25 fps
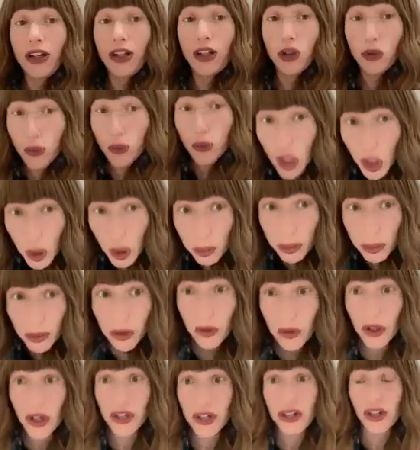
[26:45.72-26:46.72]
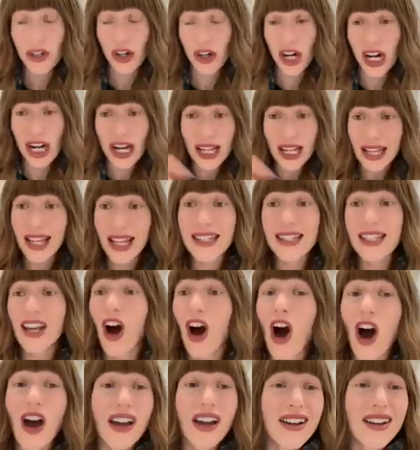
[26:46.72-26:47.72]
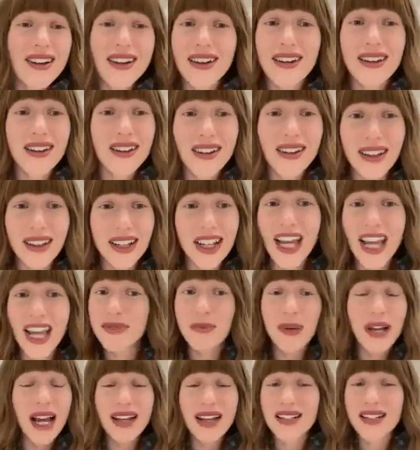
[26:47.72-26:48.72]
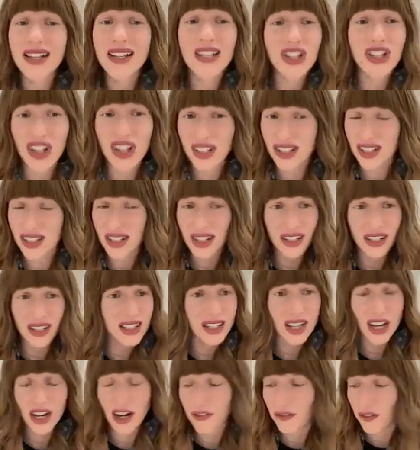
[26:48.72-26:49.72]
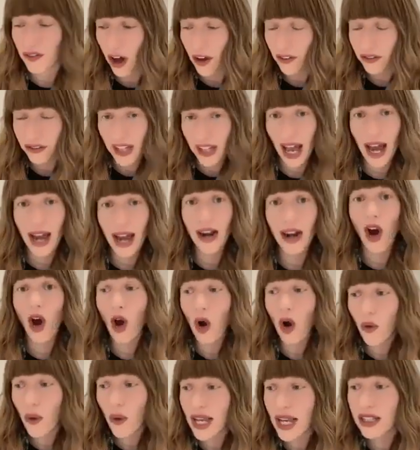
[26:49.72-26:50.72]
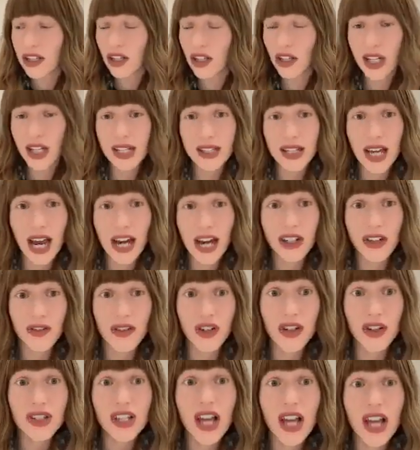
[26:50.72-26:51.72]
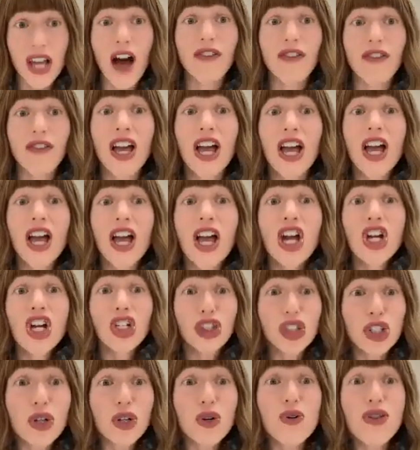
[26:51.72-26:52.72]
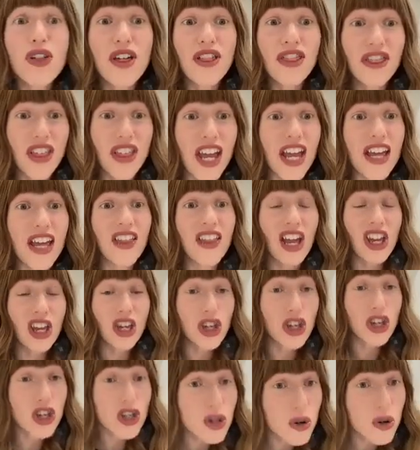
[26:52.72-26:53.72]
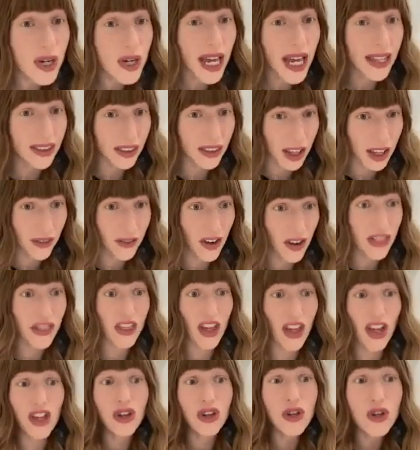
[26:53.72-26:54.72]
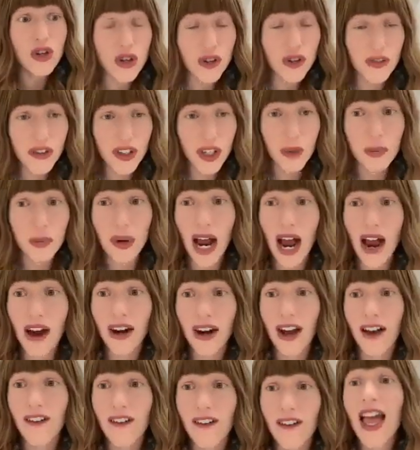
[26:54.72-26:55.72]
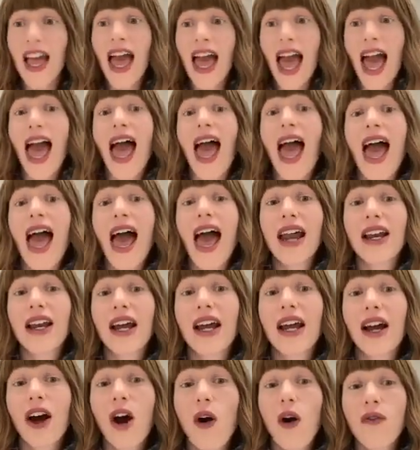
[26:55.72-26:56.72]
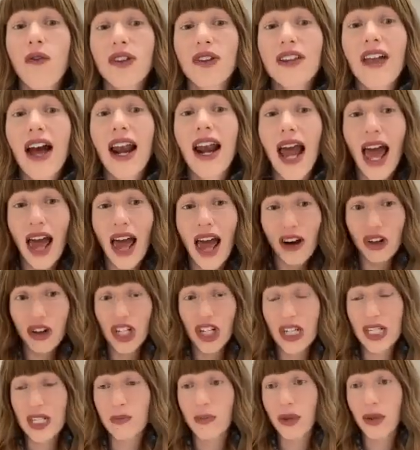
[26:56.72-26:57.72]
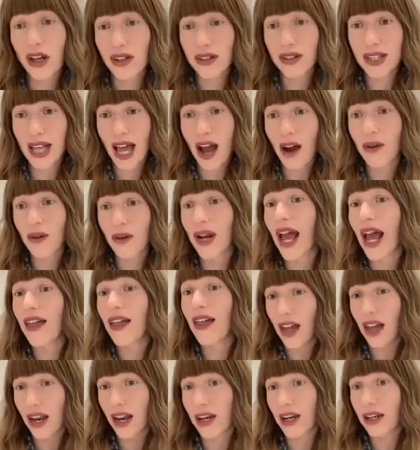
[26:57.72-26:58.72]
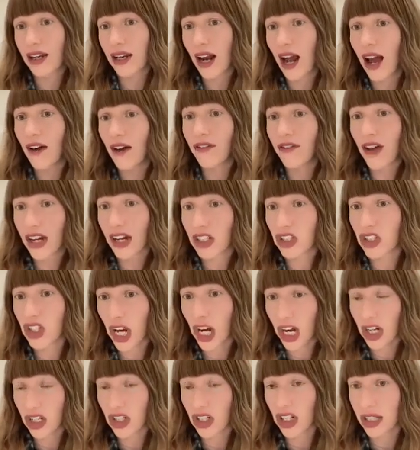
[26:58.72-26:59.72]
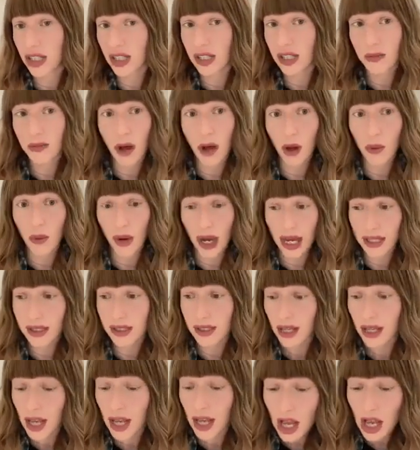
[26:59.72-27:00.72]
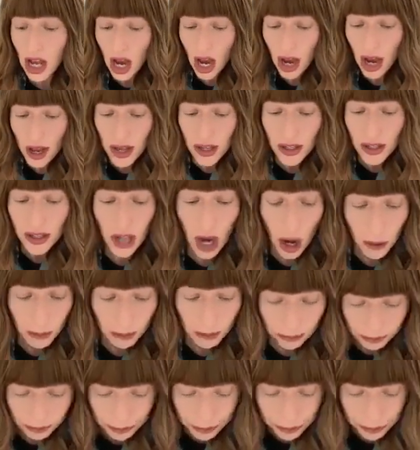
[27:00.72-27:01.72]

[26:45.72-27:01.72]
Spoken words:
group or a certain, it's because it's going to fall flat. Always look inside of yourself. Do the thing that you can live with, that you feel proud of, and hopefully that energy spills out and then affects change in small ways. So,